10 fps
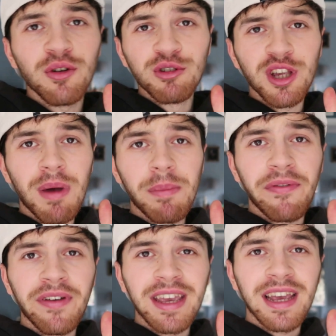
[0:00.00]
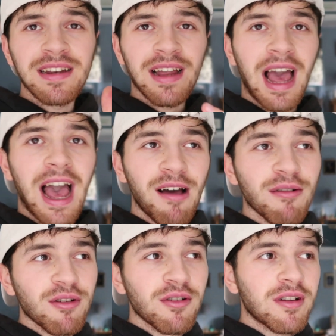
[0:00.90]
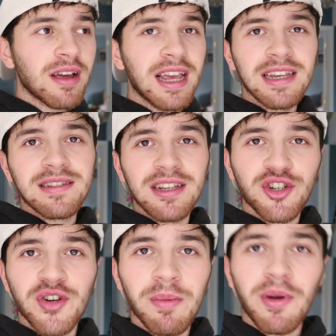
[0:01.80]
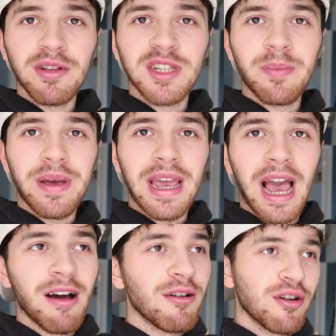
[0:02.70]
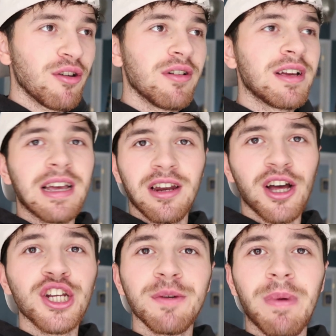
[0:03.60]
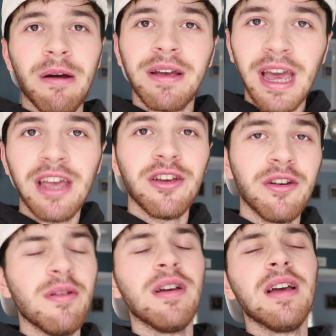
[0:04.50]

you also might be thinking, how long is this trip going to be? How long can £100 get you?